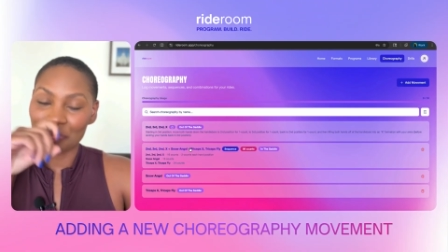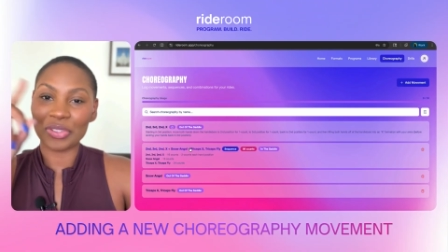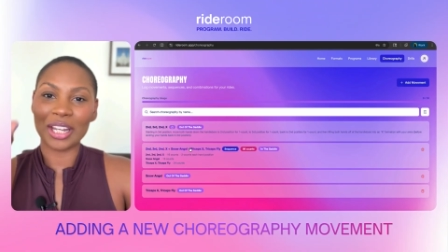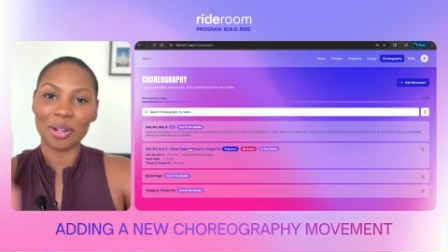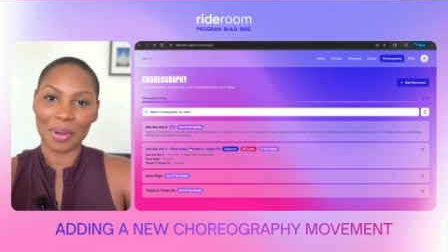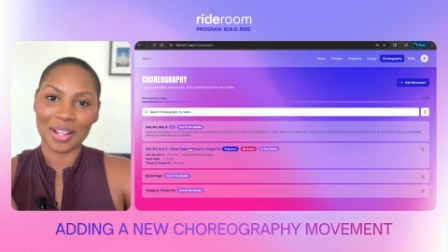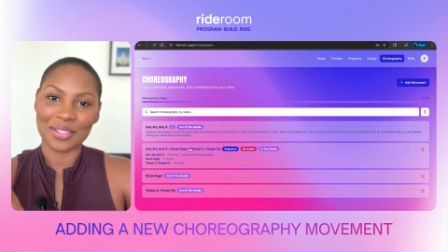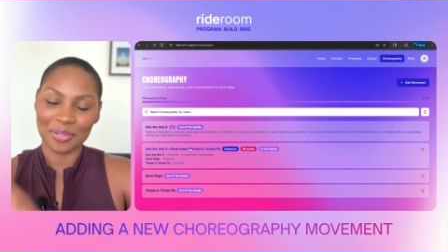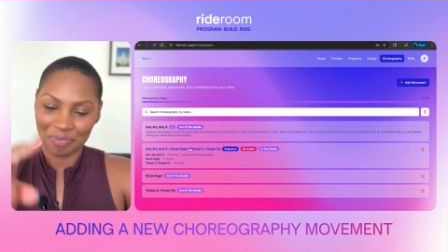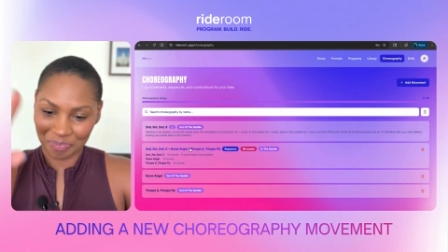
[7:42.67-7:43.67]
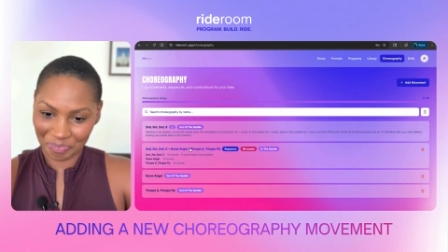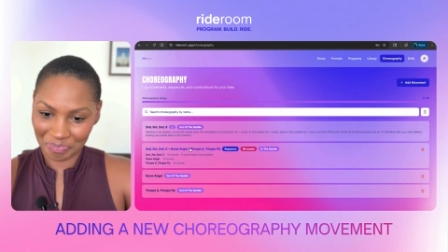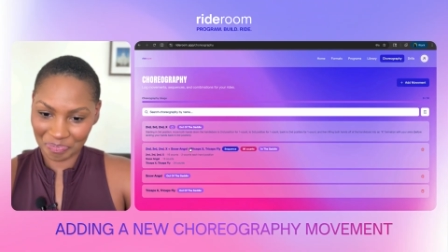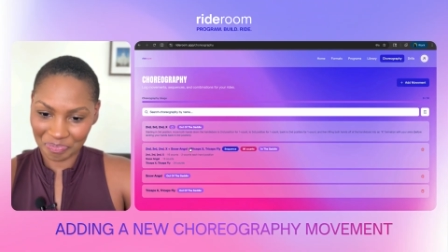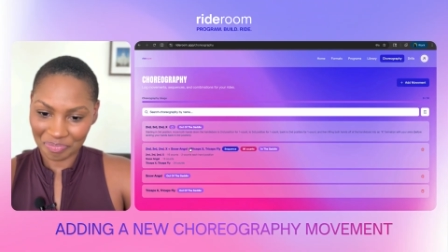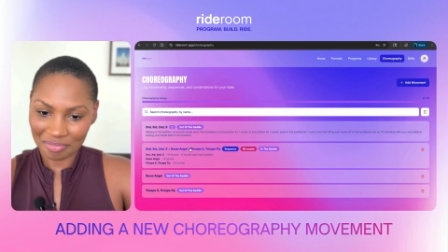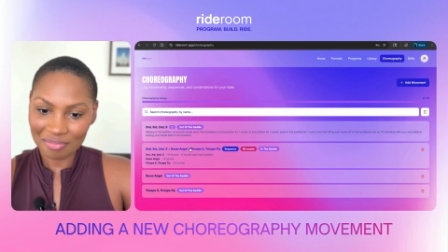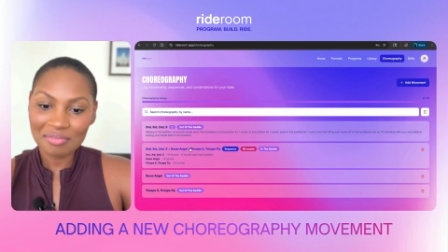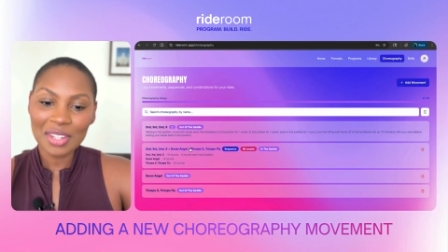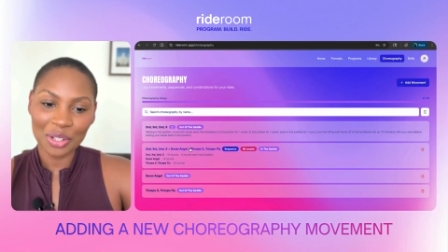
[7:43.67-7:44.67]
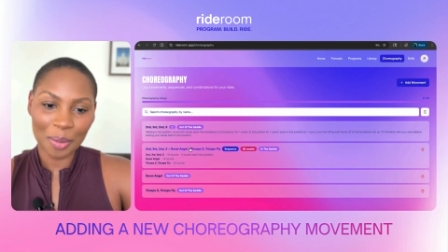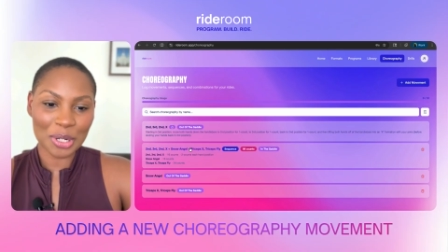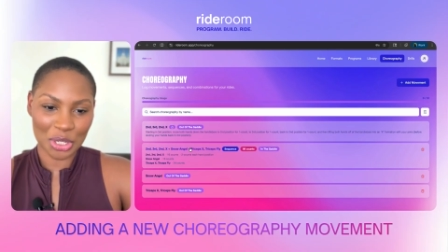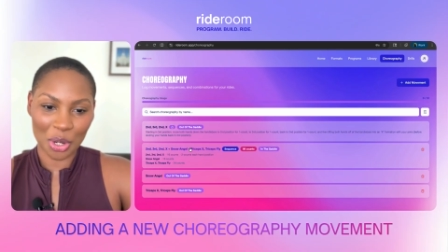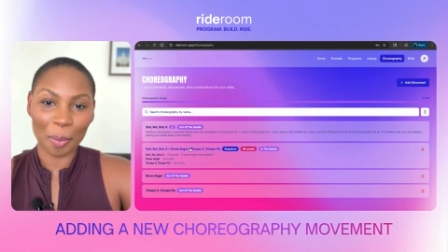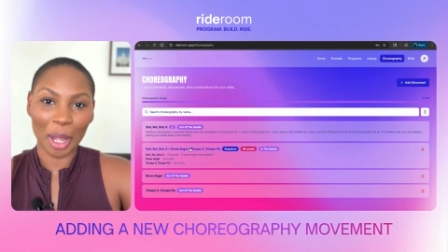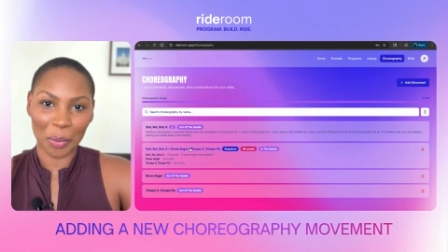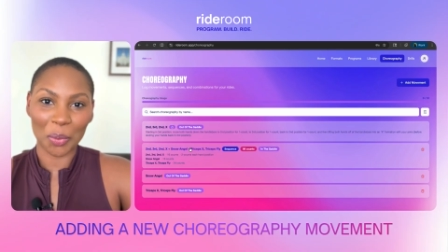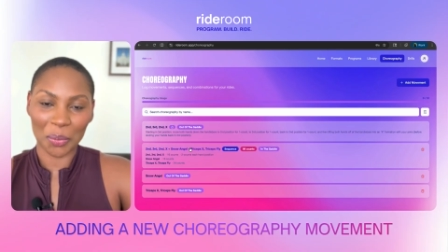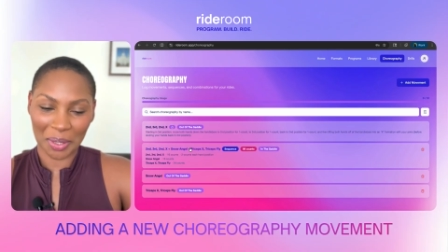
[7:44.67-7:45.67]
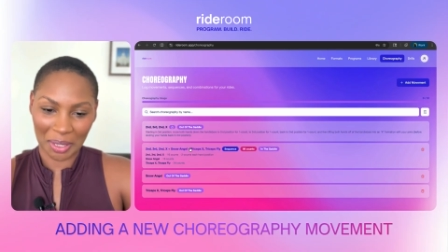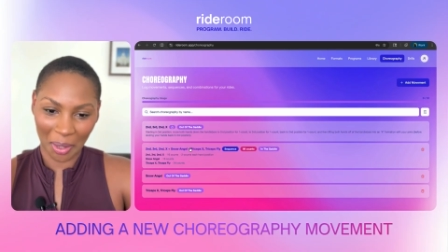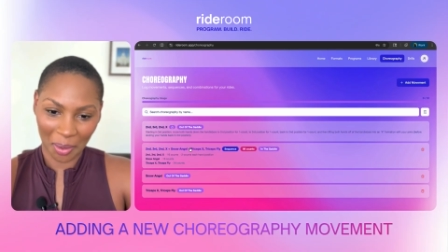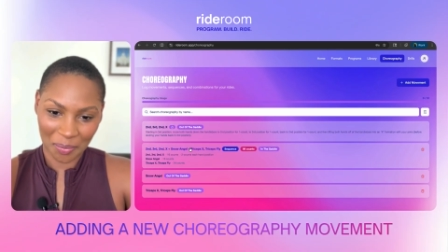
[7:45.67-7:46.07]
anyways, let me just go back real quick, y'all.